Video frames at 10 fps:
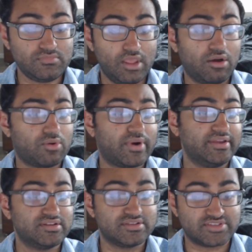All
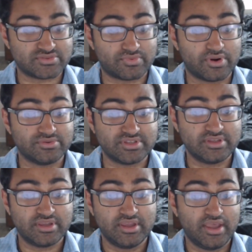right, says Rosie,
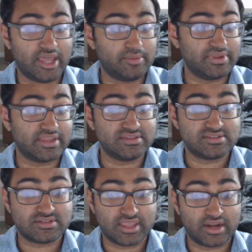and begins
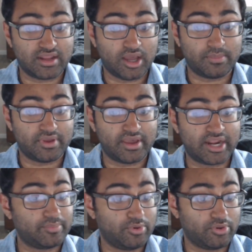to get up, and
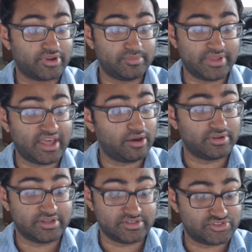I pulled him down
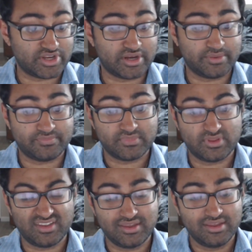in his chair.
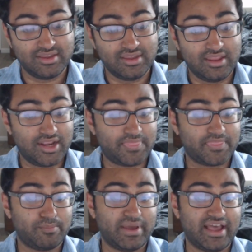Let the
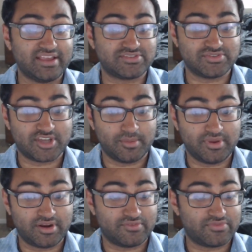bastards come
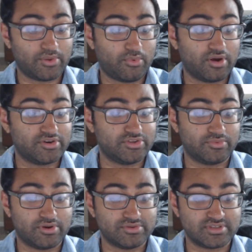here if they want you,
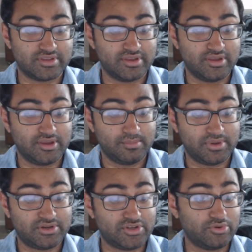Rosie,
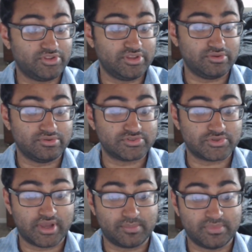but don't you, so
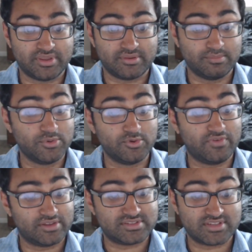help me, move
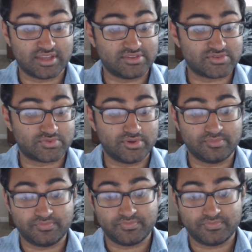outside this room.